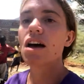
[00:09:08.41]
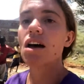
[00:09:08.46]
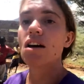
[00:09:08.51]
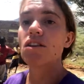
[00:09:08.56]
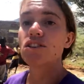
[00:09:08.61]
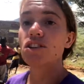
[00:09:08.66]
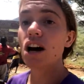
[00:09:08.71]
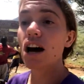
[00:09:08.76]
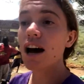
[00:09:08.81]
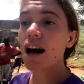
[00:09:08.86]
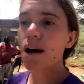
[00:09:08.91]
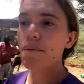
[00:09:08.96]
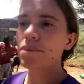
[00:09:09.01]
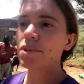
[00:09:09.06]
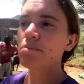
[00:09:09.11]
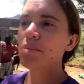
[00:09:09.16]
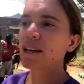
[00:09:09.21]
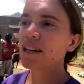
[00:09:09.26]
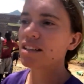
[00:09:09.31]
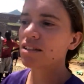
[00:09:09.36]

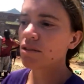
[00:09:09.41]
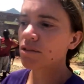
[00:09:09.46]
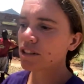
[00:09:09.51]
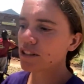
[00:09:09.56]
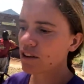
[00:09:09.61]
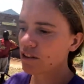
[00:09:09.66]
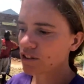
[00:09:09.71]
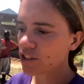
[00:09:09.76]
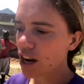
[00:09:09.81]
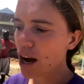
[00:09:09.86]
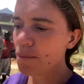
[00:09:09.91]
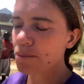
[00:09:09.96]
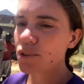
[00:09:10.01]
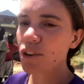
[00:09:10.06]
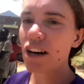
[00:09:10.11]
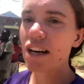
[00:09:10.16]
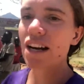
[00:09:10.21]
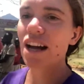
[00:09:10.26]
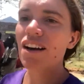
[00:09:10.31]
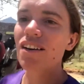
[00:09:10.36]
jobs, because there was no jobs
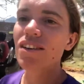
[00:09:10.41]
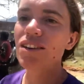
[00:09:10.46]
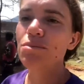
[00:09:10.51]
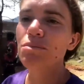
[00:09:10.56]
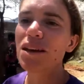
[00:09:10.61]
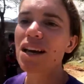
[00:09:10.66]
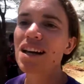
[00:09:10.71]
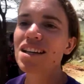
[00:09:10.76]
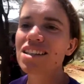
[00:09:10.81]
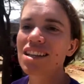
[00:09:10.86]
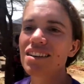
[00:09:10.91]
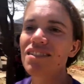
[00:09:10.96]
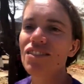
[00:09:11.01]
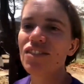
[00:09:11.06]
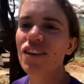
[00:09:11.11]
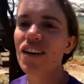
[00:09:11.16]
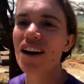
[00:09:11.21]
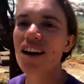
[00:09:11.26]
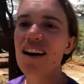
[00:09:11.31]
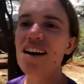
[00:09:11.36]
right now. And because of
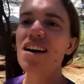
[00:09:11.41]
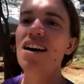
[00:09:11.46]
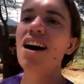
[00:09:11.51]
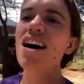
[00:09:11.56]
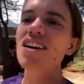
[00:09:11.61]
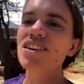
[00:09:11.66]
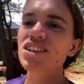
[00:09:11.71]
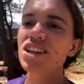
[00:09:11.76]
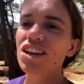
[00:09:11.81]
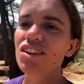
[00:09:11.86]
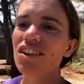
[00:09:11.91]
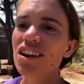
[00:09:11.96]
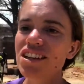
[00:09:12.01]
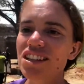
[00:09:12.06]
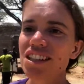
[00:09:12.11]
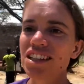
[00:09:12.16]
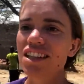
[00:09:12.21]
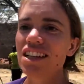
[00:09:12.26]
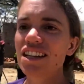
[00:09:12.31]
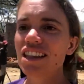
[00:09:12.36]
our
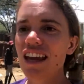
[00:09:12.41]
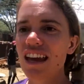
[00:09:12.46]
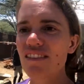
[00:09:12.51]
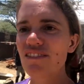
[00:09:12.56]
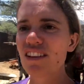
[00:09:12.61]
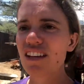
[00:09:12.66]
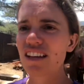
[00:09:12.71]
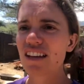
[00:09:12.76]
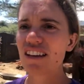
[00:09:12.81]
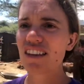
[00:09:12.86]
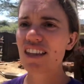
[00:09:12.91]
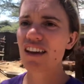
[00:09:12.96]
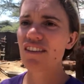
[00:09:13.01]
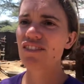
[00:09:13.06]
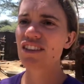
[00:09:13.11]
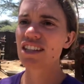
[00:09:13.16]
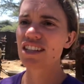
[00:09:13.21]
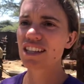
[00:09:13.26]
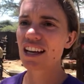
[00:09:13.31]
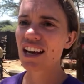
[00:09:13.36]
generosity, they've
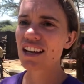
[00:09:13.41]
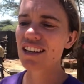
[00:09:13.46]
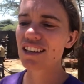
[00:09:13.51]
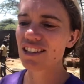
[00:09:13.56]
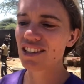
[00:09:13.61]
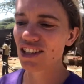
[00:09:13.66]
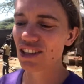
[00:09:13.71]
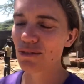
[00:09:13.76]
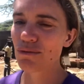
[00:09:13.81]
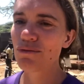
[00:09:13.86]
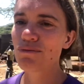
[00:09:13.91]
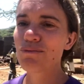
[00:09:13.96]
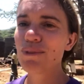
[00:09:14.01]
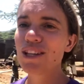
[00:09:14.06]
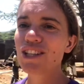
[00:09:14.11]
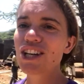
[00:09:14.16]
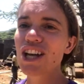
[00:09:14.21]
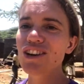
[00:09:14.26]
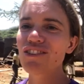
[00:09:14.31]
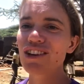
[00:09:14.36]
decided to be
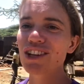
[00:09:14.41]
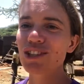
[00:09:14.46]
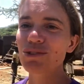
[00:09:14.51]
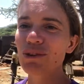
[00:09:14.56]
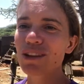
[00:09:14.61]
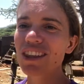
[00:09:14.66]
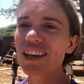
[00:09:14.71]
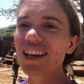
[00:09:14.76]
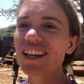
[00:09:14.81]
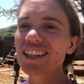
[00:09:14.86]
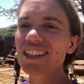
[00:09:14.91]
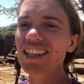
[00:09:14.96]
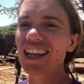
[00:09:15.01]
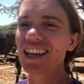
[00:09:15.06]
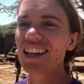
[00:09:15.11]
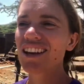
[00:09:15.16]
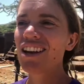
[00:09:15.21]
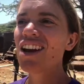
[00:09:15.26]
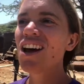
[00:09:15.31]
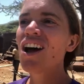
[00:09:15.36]
generous with us
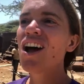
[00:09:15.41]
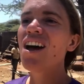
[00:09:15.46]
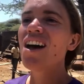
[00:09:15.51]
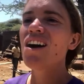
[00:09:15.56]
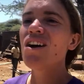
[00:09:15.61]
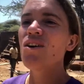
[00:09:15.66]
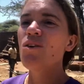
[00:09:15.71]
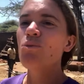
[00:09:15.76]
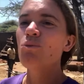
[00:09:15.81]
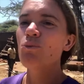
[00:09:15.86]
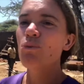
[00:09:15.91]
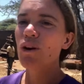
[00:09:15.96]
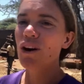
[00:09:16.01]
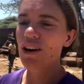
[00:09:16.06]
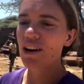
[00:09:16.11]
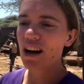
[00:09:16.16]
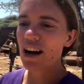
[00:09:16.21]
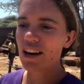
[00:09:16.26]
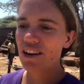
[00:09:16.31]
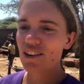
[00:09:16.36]
and
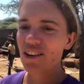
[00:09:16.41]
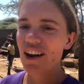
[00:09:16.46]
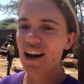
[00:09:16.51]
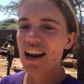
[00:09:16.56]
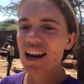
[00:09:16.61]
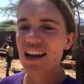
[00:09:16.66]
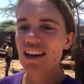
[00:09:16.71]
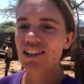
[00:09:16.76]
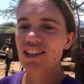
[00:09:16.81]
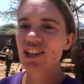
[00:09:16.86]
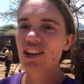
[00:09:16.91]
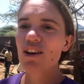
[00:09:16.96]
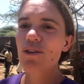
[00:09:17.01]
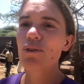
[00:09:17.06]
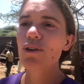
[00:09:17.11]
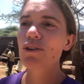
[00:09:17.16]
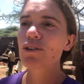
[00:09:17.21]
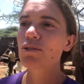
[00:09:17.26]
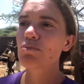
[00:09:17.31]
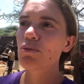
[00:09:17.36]
work on credit. So
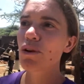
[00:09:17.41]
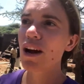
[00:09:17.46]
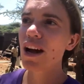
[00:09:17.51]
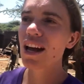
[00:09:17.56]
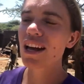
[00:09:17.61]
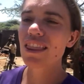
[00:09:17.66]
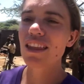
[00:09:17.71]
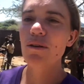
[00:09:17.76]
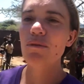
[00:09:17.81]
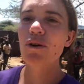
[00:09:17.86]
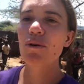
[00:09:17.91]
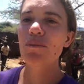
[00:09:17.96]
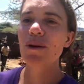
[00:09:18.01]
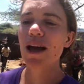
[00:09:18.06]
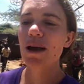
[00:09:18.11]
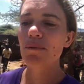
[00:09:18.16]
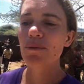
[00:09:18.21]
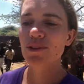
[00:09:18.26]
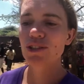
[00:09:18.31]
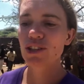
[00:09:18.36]
we're praying that we'll be
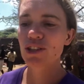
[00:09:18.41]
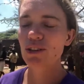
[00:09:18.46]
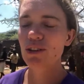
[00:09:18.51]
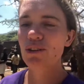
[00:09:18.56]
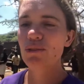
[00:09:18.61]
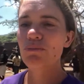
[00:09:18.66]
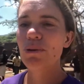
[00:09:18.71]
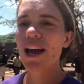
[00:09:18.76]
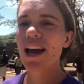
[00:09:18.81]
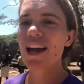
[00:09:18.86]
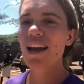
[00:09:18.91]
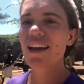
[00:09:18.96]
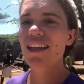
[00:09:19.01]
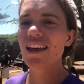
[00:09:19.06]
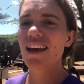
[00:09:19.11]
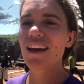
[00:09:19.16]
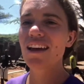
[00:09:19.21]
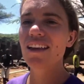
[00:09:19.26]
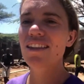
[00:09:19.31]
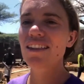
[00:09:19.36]
able to
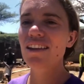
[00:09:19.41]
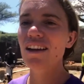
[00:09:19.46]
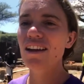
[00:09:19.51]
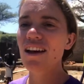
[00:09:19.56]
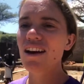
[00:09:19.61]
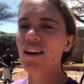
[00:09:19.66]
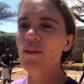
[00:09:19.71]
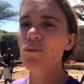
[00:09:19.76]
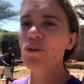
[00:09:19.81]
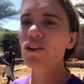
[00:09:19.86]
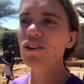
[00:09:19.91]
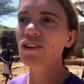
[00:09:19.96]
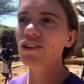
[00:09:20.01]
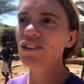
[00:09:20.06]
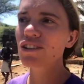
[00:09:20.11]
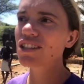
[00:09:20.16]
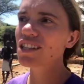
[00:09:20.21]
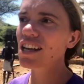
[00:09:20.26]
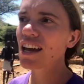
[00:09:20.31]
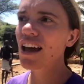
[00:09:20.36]
pay our
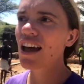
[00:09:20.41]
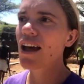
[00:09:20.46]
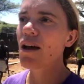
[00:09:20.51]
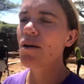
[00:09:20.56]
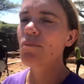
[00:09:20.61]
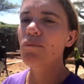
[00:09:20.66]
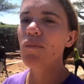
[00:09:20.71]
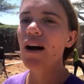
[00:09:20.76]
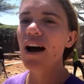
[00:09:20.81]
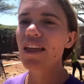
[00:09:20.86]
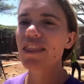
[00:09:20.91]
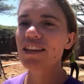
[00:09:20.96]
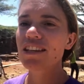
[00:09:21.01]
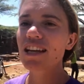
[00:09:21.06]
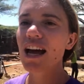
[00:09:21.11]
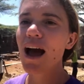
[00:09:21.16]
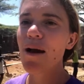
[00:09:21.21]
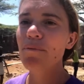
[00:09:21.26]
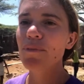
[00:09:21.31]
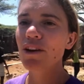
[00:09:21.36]
workers by the
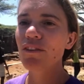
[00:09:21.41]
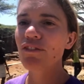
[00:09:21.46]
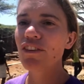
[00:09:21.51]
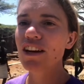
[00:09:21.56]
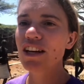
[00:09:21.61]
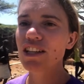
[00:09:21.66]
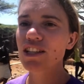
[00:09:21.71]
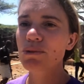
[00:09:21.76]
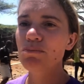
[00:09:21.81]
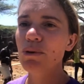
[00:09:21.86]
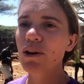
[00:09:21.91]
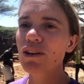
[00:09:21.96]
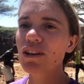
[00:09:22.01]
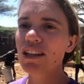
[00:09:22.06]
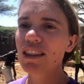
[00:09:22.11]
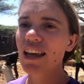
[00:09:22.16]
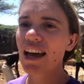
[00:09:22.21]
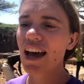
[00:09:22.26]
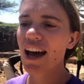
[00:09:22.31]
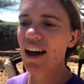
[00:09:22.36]
time they're finished
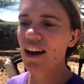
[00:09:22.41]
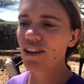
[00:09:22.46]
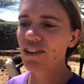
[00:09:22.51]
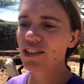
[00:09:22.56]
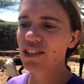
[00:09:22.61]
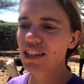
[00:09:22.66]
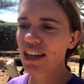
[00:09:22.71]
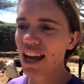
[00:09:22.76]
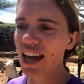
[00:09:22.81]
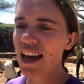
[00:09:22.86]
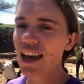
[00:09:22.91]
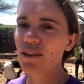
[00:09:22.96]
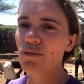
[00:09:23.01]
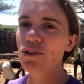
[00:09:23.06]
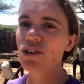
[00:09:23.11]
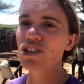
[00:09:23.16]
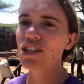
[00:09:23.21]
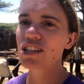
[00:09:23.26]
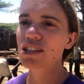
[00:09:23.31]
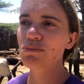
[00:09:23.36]
building the house. And
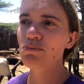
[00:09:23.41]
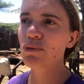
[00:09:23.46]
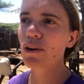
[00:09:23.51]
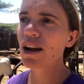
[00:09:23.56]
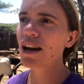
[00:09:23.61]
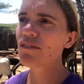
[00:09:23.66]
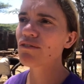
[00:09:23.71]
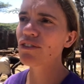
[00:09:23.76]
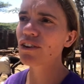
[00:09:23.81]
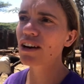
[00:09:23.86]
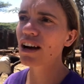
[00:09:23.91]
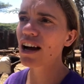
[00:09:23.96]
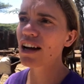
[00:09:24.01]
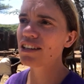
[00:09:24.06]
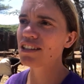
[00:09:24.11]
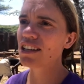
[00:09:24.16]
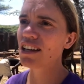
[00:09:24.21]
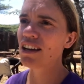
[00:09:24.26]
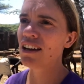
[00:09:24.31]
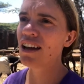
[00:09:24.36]
we're just praying for
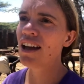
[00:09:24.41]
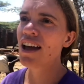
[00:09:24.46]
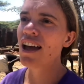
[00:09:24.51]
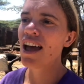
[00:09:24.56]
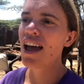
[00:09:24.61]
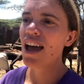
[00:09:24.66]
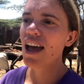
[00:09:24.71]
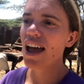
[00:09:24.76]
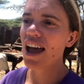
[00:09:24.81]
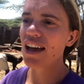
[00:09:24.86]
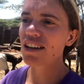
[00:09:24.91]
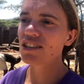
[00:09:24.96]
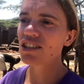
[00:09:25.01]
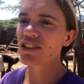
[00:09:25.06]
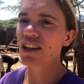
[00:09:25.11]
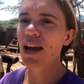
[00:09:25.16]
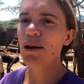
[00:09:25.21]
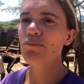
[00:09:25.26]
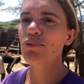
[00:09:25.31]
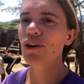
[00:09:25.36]
God to answer
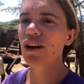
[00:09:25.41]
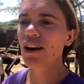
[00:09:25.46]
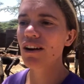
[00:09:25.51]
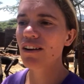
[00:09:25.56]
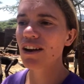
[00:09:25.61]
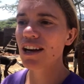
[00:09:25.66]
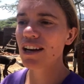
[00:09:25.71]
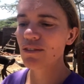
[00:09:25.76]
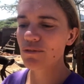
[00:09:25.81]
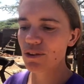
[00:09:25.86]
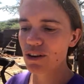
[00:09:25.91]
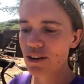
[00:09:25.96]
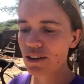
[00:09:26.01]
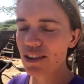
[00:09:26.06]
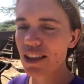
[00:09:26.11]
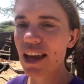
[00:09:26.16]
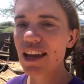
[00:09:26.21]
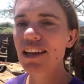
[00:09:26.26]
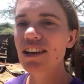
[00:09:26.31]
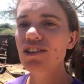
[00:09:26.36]
that prayer. And we
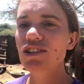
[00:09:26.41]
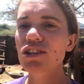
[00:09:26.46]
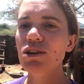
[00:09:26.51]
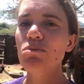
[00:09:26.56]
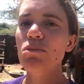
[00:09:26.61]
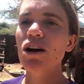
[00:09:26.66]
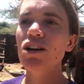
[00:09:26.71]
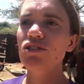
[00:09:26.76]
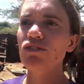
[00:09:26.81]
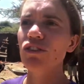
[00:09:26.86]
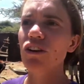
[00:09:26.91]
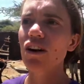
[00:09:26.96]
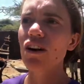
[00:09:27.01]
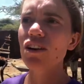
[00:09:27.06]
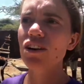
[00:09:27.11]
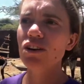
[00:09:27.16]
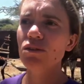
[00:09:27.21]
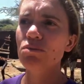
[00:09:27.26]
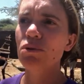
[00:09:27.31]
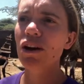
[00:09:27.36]
thank you so much for
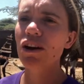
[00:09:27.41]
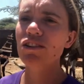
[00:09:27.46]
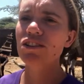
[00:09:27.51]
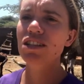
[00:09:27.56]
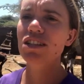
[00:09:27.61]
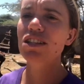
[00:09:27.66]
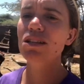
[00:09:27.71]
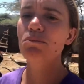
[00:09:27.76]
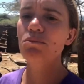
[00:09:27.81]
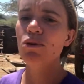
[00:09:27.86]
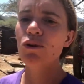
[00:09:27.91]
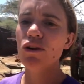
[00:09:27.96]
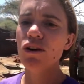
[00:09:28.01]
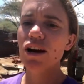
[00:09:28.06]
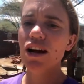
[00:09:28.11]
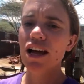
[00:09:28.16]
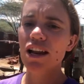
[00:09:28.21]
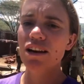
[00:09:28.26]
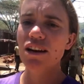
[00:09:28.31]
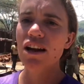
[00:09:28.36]
all your prayers and support.
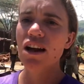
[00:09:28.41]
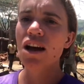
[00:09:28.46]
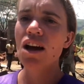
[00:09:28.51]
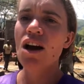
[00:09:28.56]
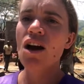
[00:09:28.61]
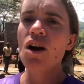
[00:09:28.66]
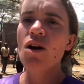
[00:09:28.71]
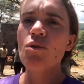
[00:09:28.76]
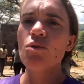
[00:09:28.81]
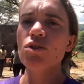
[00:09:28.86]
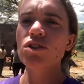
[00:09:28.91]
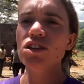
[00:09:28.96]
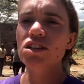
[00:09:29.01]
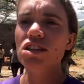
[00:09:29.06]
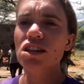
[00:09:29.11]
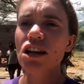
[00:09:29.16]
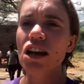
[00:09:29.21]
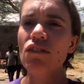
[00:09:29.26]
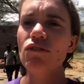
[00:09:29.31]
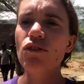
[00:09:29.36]
And we're
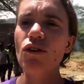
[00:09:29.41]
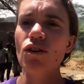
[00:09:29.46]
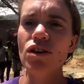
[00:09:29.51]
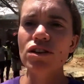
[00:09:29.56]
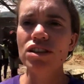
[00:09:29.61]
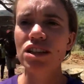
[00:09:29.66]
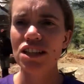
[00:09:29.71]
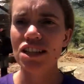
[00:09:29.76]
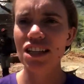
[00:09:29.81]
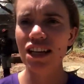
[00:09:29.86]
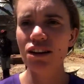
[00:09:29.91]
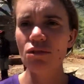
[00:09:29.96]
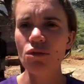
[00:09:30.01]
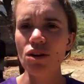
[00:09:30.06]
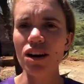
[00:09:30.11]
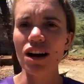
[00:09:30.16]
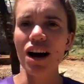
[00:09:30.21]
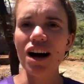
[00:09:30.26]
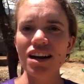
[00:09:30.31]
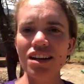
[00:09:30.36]
just looking forward to seeing
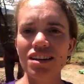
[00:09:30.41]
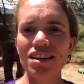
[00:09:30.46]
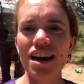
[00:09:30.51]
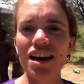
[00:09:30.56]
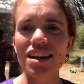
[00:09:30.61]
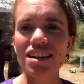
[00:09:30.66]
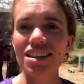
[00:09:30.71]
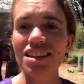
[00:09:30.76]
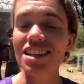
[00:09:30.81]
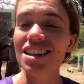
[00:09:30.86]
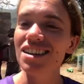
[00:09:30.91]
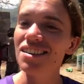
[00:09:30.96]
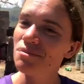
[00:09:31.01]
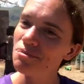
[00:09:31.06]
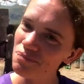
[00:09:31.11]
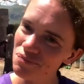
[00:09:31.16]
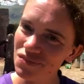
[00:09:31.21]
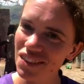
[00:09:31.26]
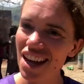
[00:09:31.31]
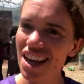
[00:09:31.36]
what God does
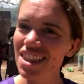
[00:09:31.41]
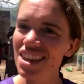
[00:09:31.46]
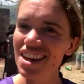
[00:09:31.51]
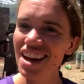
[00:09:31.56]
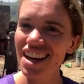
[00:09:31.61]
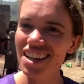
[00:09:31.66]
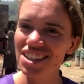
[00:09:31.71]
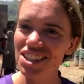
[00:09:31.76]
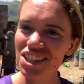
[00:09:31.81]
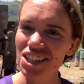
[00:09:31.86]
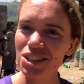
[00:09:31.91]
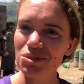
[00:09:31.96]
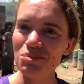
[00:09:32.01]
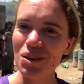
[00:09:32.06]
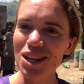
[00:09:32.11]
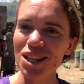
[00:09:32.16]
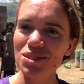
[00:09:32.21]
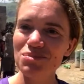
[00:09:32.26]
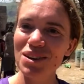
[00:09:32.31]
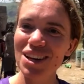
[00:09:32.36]
in the next 6
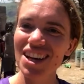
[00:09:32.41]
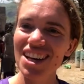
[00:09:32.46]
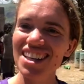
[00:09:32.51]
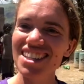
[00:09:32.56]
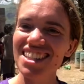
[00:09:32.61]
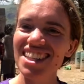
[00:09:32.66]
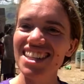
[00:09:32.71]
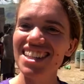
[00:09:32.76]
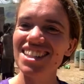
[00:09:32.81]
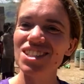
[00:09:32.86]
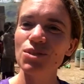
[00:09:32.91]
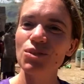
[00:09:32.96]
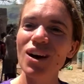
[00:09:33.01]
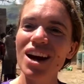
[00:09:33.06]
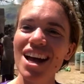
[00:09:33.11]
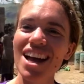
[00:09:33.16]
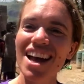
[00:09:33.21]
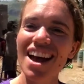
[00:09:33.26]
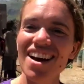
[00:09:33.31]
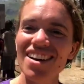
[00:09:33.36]
months, because he's
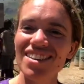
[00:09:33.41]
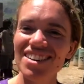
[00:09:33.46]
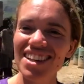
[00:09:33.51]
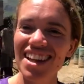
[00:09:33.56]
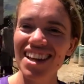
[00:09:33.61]
way out